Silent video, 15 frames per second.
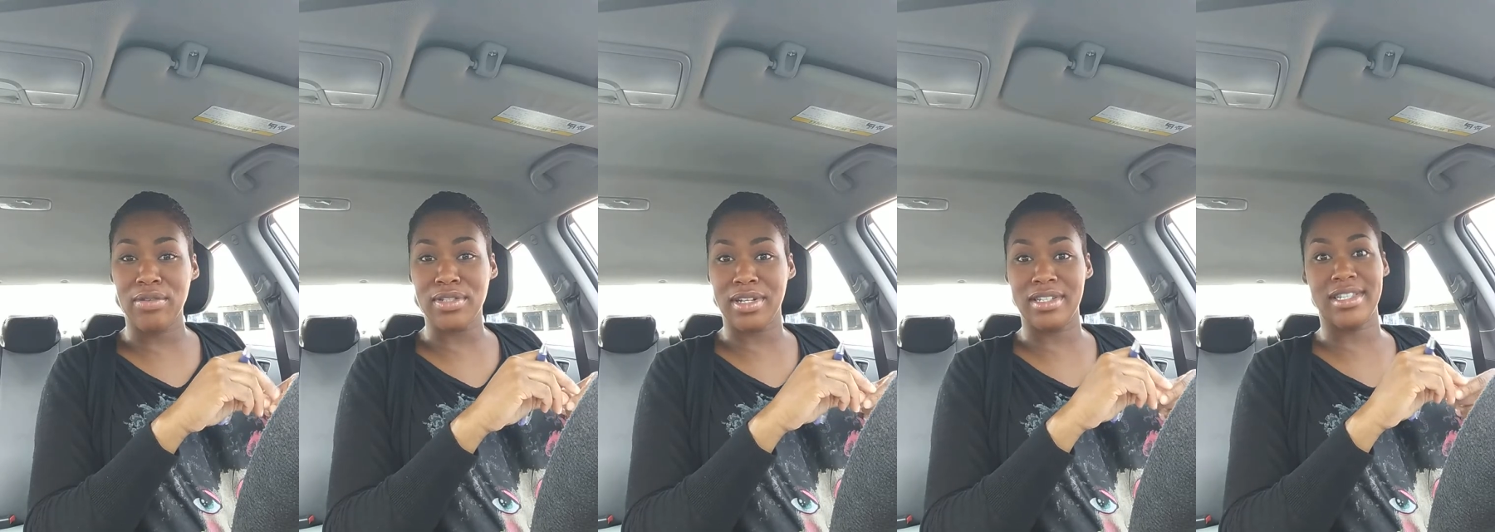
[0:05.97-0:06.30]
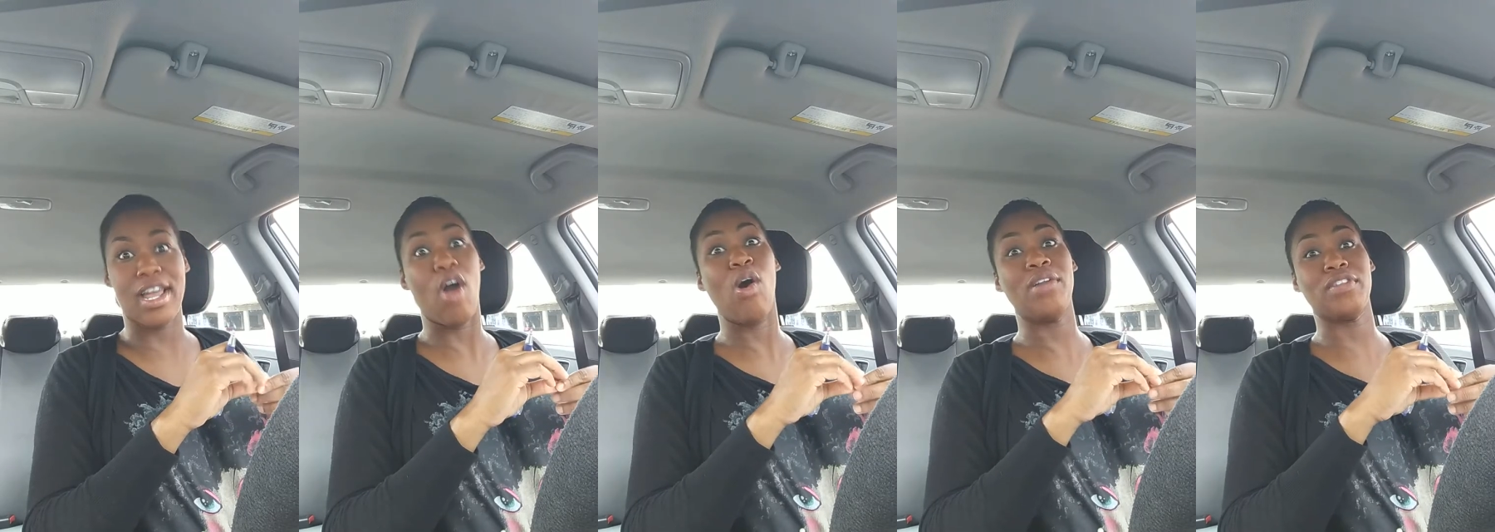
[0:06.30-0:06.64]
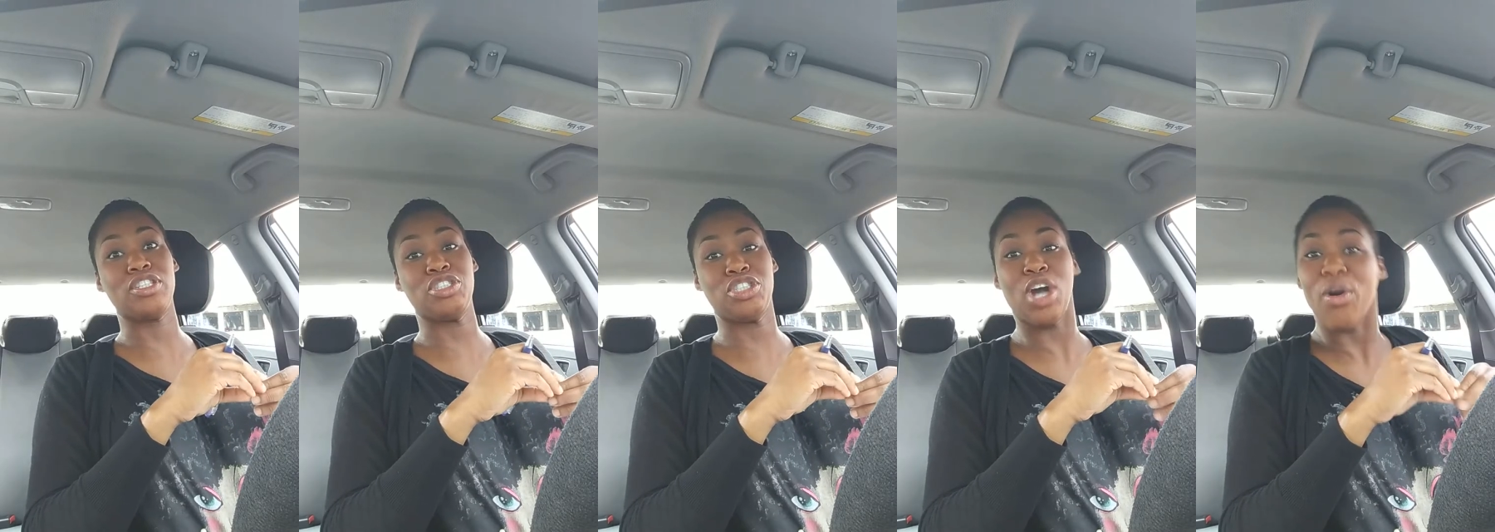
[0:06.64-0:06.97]
I was going to say on
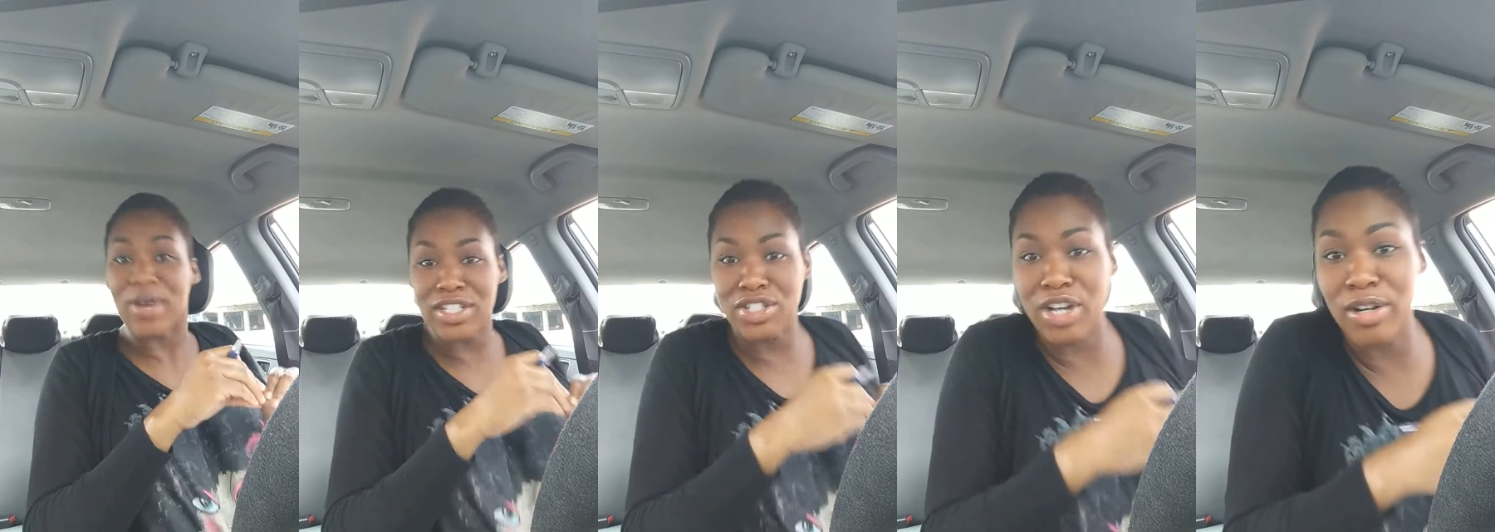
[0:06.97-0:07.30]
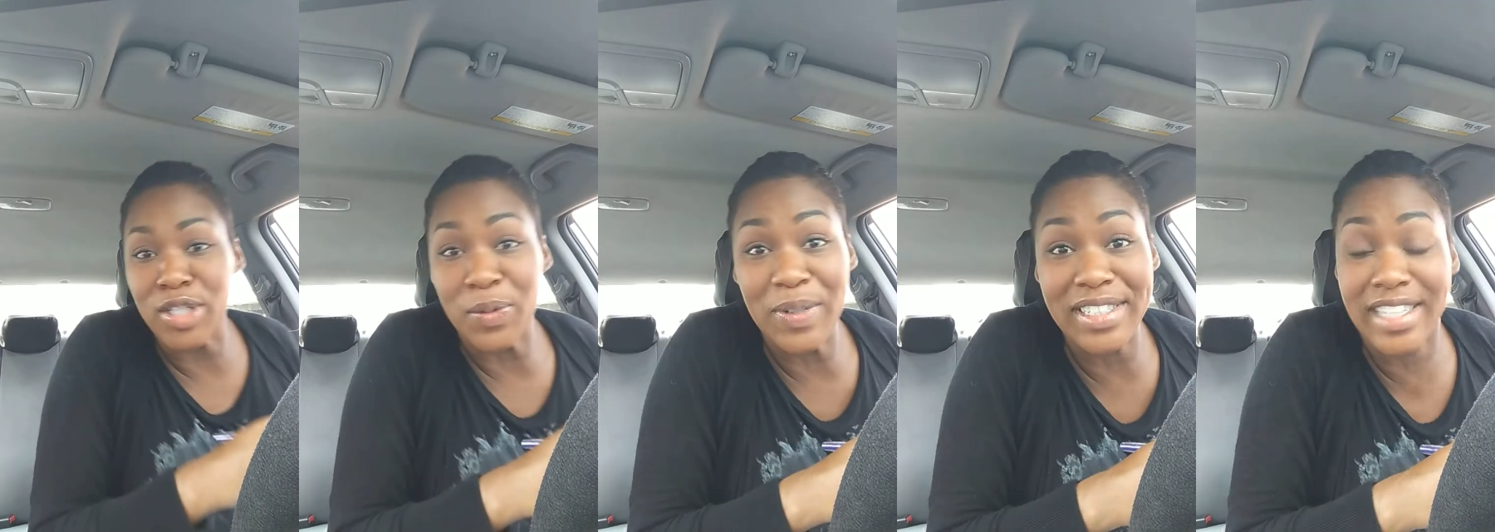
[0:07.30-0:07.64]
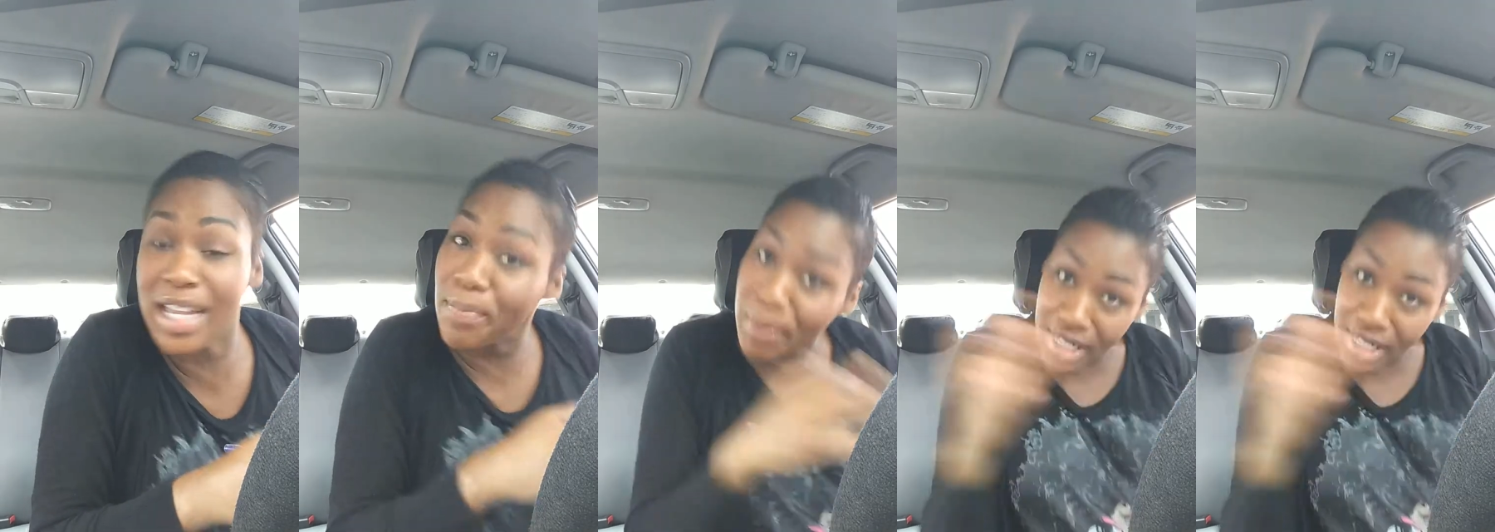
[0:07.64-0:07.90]
the show, A Dose with D,